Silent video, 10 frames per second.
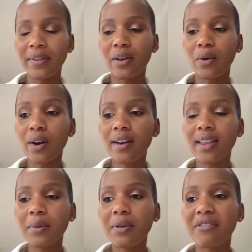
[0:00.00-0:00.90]
the work
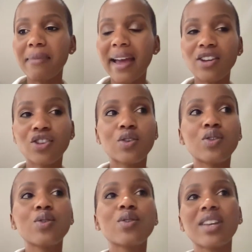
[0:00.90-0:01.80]
that we've managed to
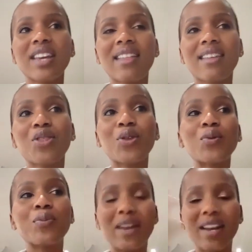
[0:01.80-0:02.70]
do together
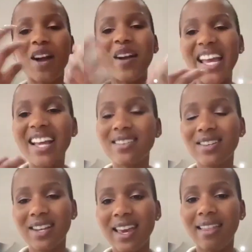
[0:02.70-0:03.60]
through putting our heads
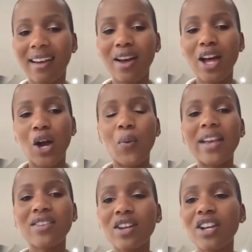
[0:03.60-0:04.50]
together, where
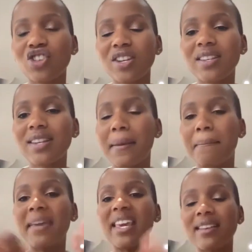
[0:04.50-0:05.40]
it's not just
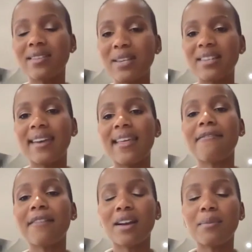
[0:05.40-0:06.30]
me as Miss South
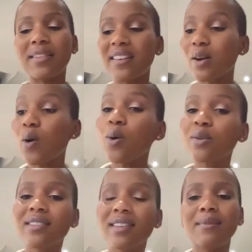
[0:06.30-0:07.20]
Africa, but there's a
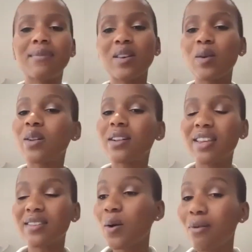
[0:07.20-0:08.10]
whole team,
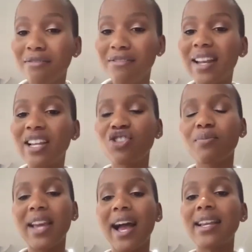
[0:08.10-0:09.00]
there's a whole village
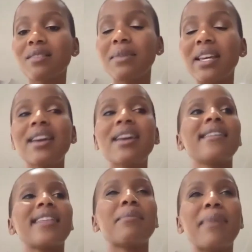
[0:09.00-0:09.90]
behind me
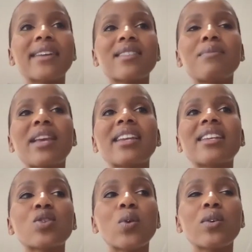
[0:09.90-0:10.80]
that backs me, and
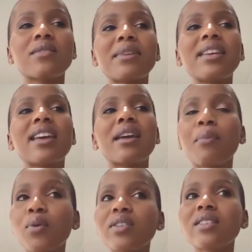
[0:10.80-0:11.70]
it's taught me the
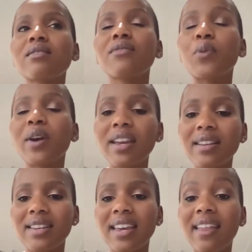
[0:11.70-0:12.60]
importance of
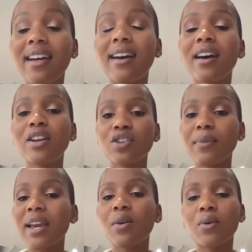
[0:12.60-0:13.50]
working together to
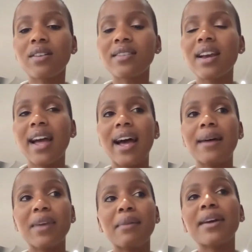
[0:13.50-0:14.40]
make a world
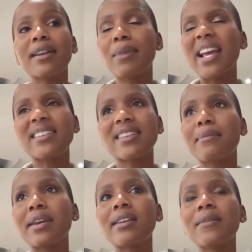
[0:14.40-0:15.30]
a better place. I
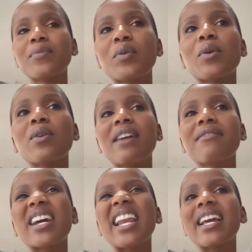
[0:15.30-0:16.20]
mean, we all have
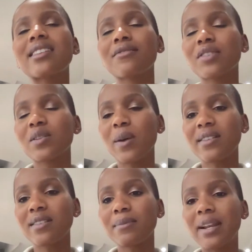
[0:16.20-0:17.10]
a collective
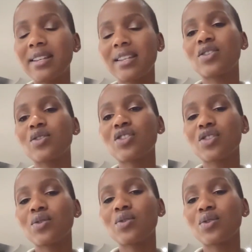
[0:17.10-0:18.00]
responsibility
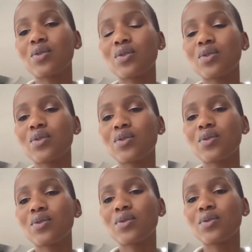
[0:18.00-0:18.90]

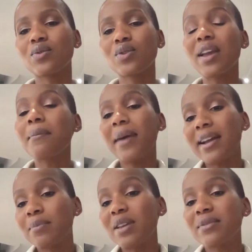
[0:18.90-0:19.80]
to
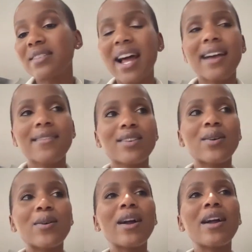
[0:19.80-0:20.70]
impact people's lives, you
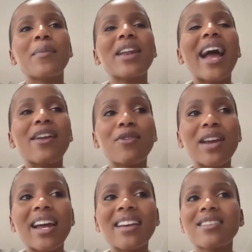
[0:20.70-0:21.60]
know, but I
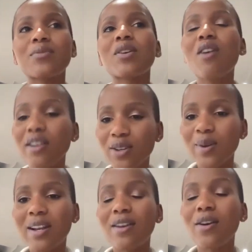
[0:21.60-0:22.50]
realized that we can't do
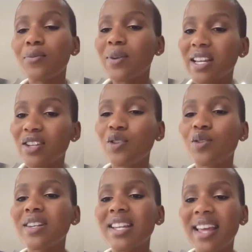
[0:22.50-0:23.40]
it alone. We need to
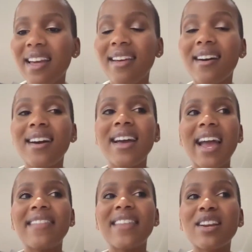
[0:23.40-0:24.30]
do it together.
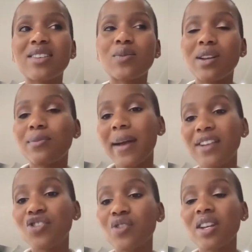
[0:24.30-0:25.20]
And that is what
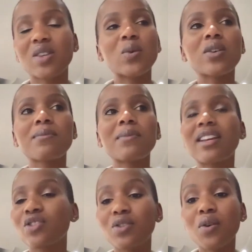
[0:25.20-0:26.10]
pageantry has taught me,
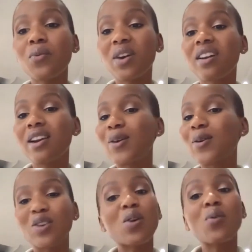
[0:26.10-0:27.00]
that you don't work
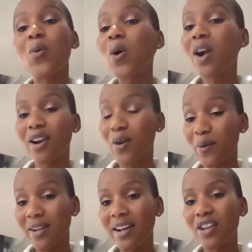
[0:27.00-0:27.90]
alone, you don't walk
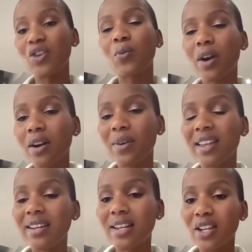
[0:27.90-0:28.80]
alone. You work with
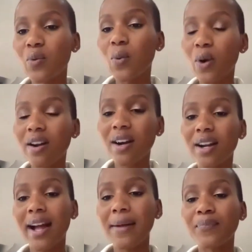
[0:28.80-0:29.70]

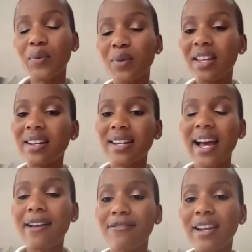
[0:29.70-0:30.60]
an
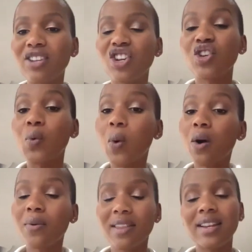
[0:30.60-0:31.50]
entire village, and you
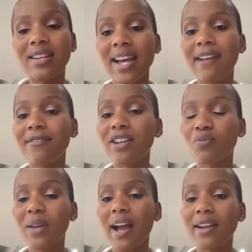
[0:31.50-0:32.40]
walk with an entire
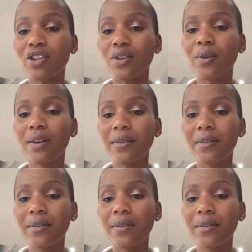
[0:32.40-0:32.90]
village behind you.